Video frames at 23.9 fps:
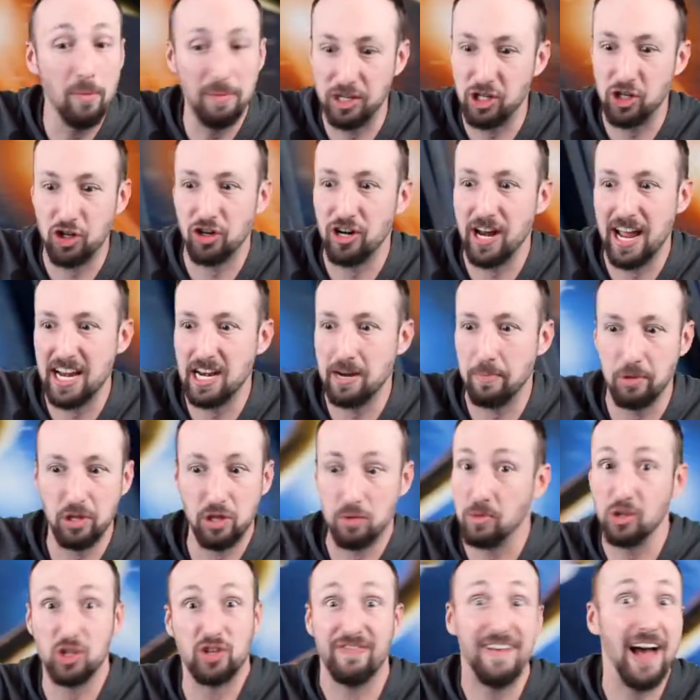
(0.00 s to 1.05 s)
be sure to end up with the
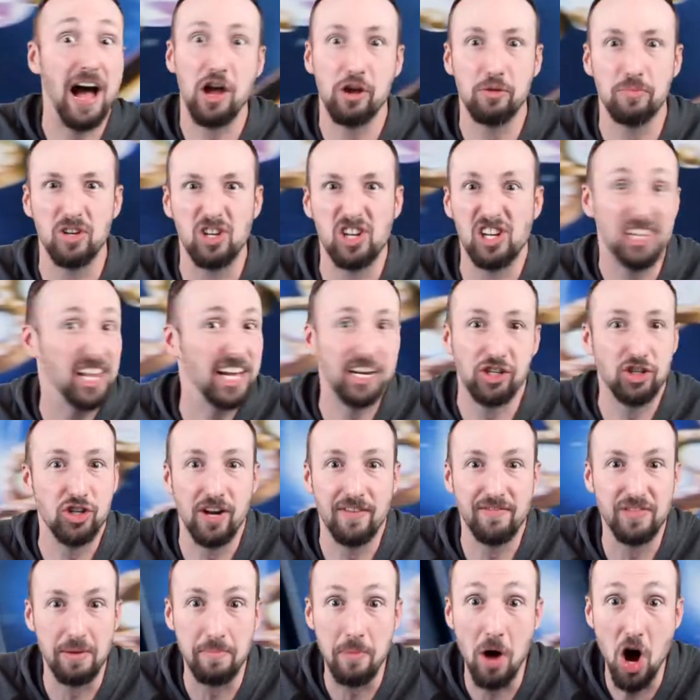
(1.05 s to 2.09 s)
most valuable collection
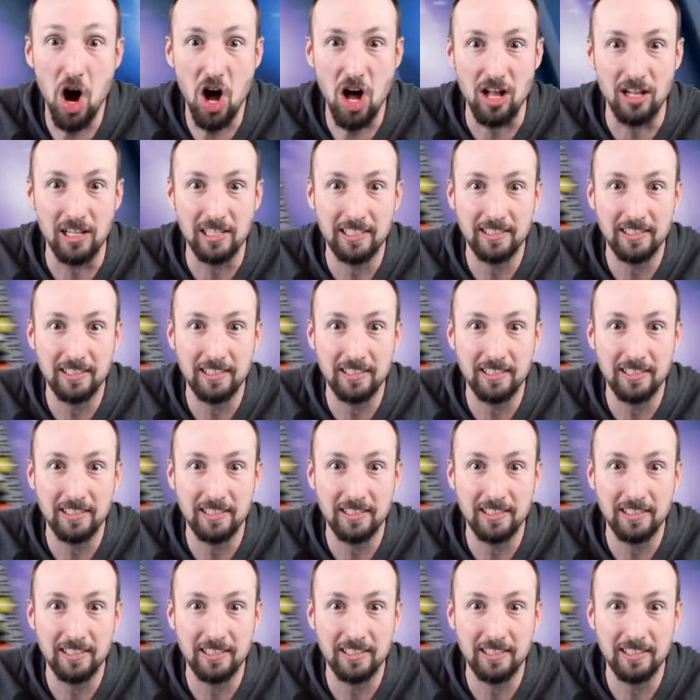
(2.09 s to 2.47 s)
of them all.